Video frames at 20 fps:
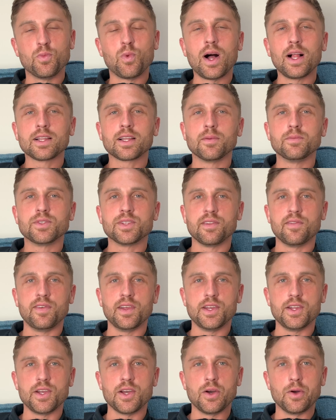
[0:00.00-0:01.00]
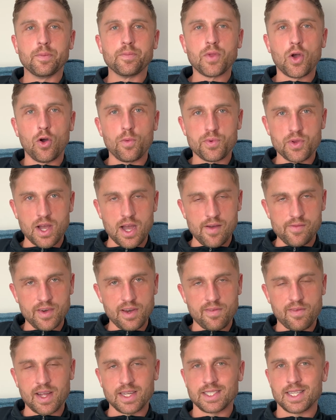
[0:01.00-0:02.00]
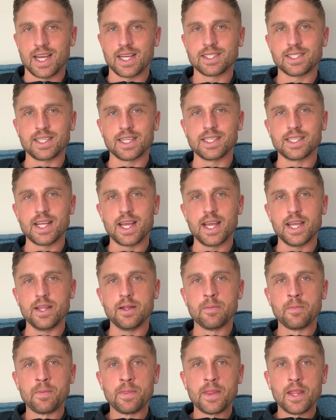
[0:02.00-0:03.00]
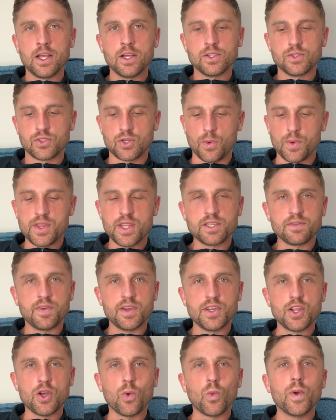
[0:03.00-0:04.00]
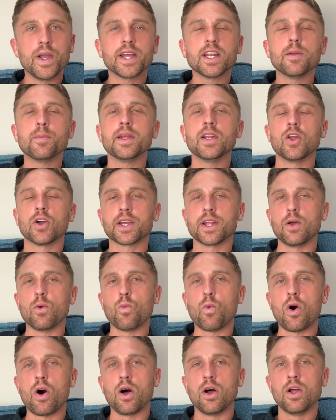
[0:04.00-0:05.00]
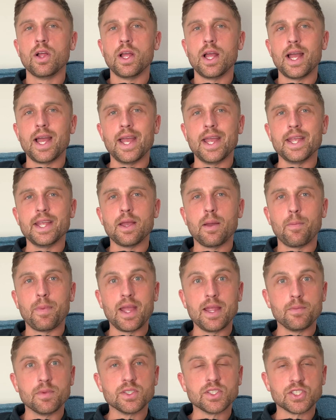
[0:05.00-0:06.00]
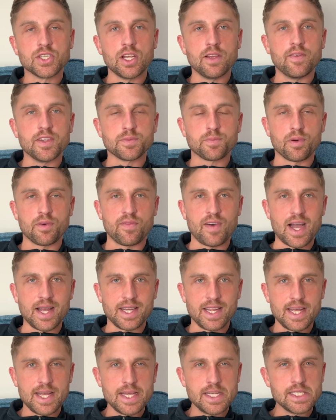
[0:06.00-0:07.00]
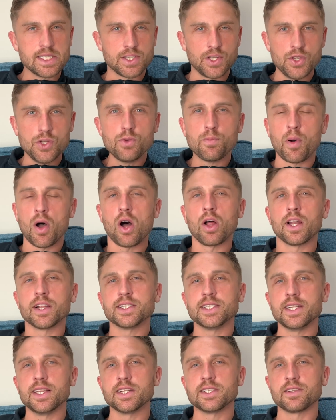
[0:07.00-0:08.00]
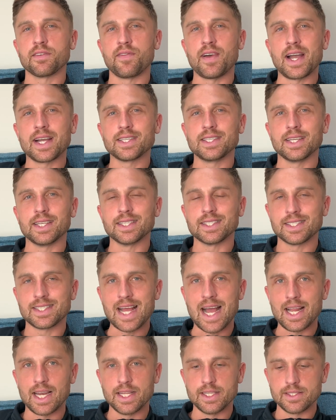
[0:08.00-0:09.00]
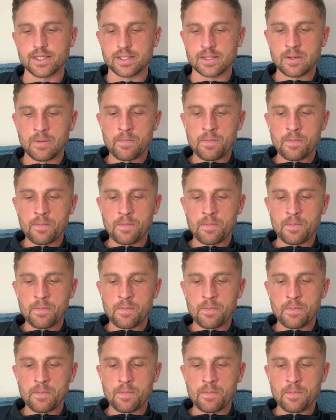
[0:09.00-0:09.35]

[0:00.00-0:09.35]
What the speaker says: Welcome to the video. Hope you're having a fantastic day. So in this video, we're going to be looking at what a payment service provider is, the new policy that's affecting sellers.